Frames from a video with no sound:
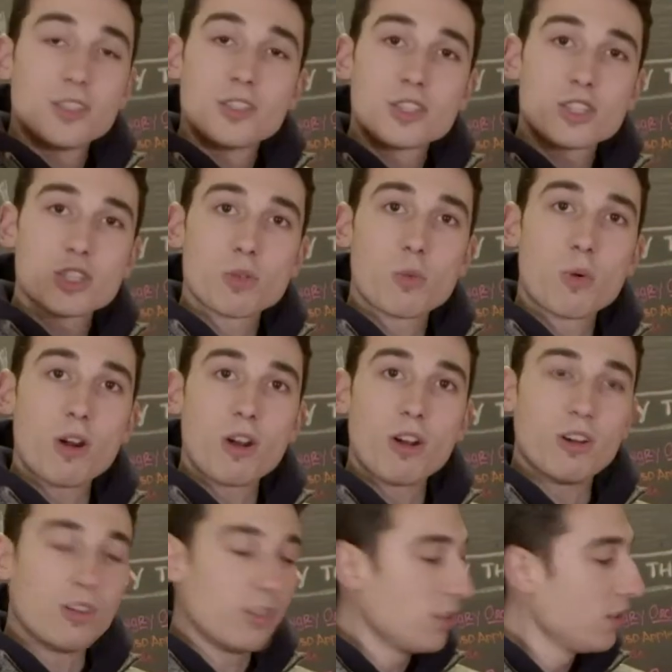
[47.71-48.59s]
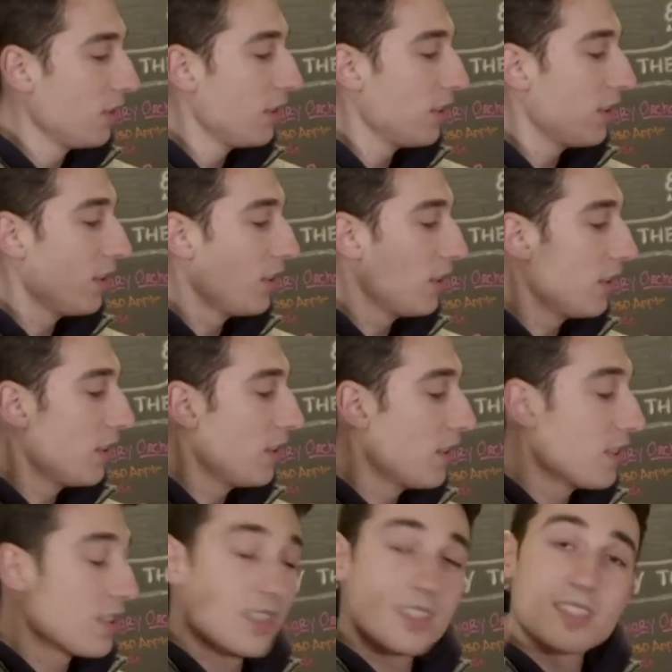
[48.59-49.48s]
swirl,
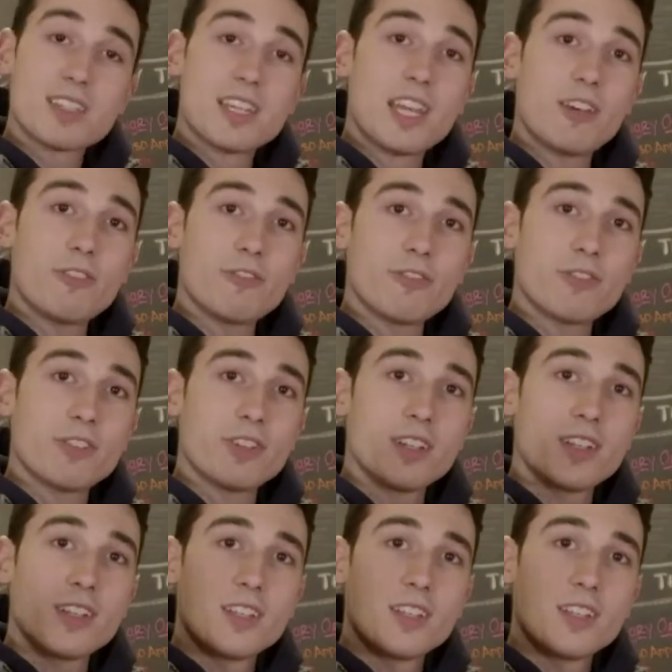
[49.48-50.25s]
sniff,